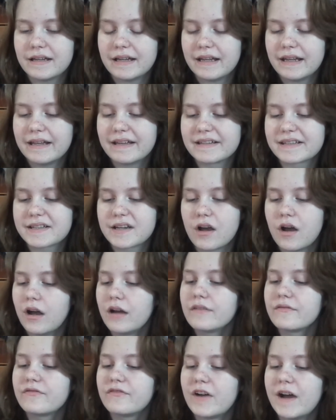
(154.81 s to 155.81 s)
he's
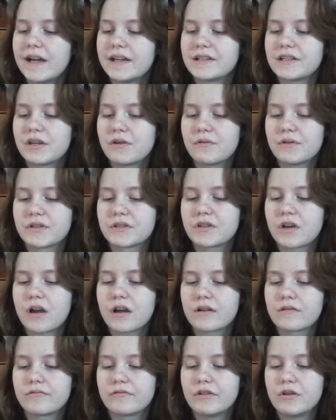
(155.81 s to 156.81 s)
confined to a
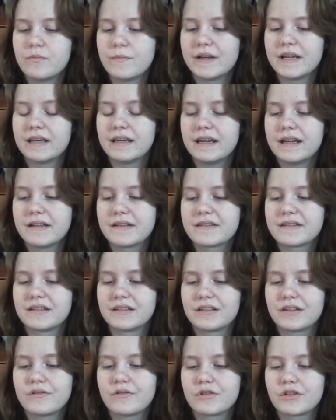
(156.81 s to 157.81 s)
dark room in an
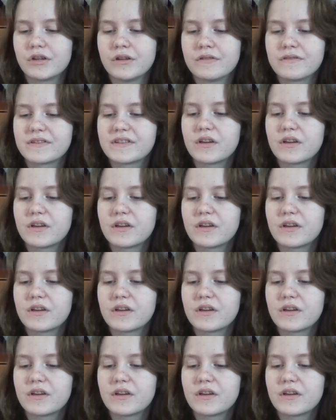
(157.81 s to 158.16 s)
institution.